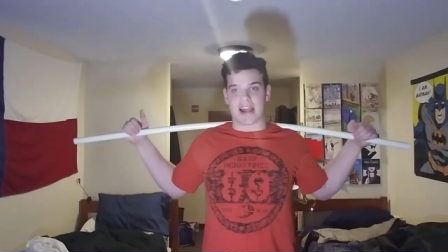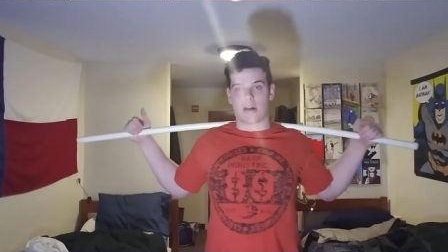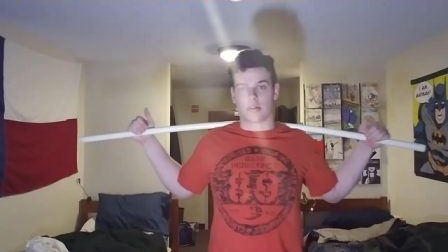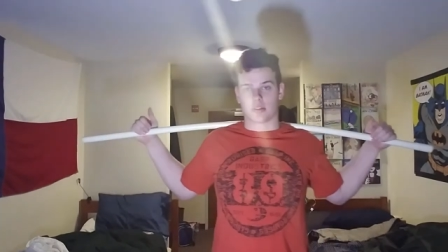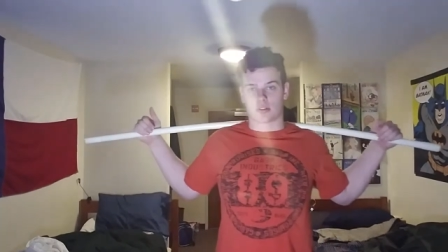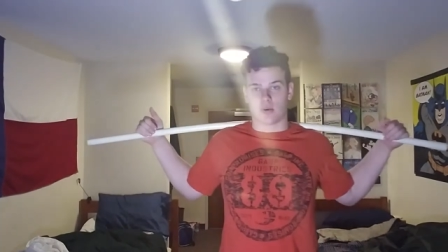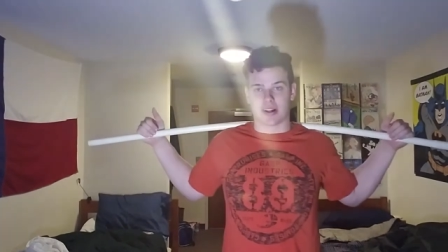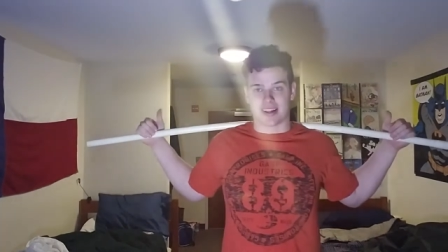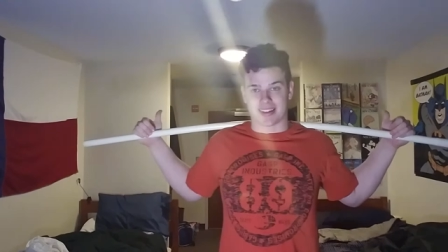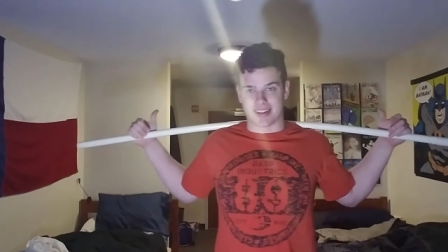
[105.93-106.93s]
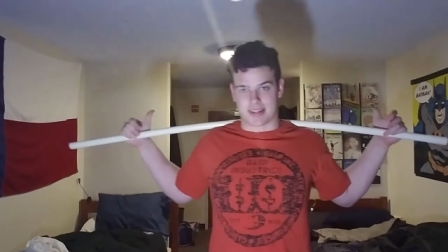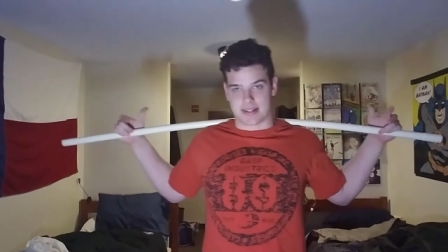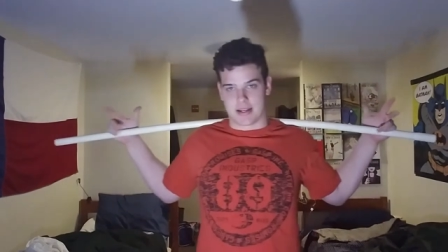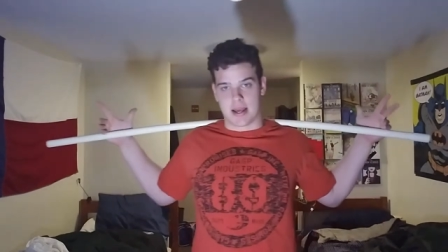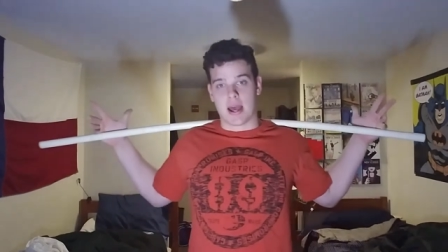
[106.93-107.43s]
out on the squat like this.
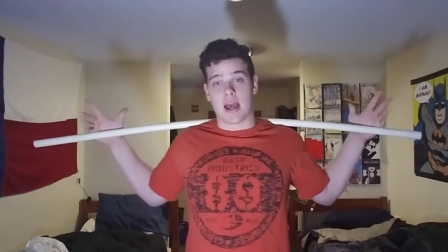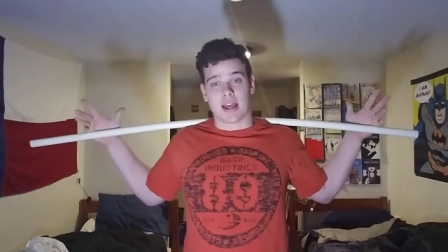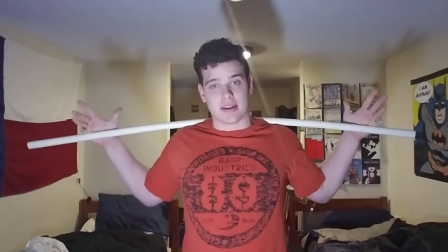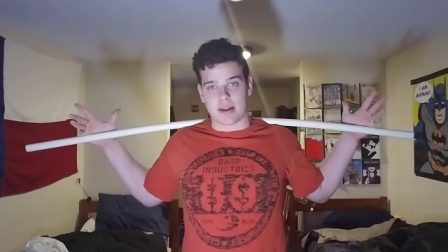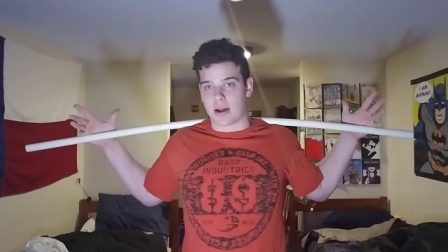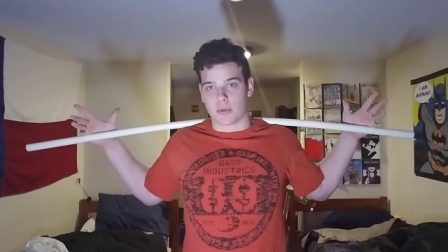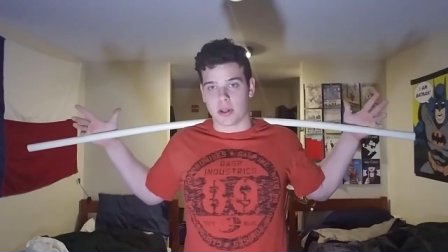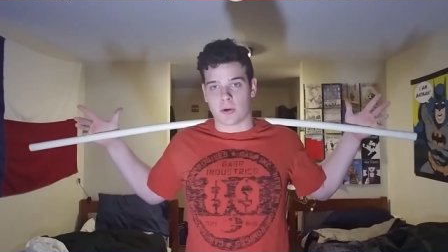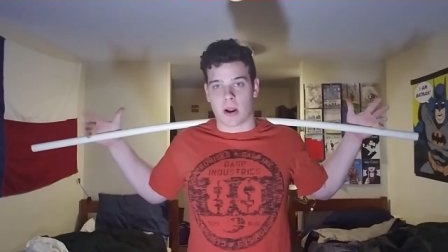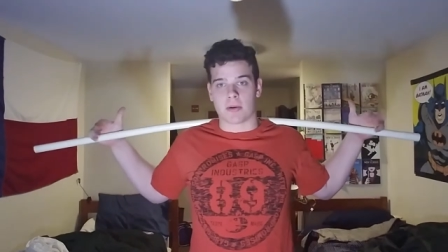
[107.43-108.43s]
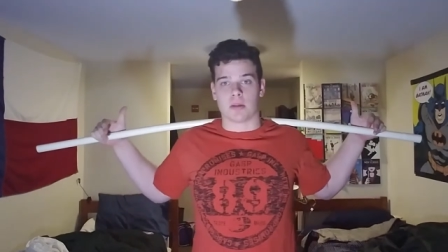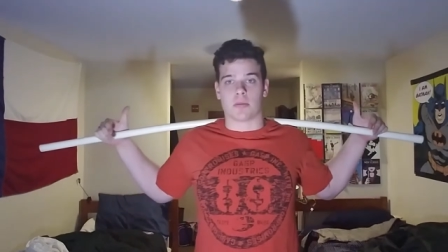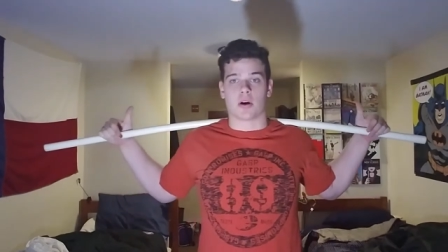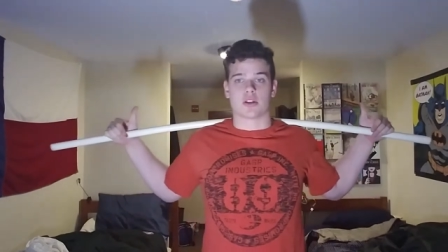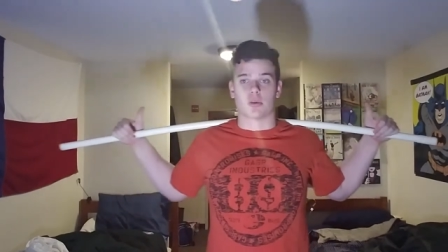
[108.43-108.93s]
Not really grabbing the
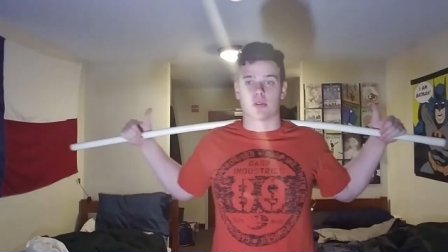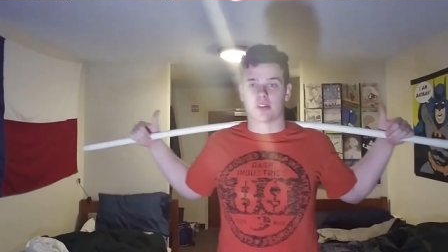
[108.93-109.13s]
bar super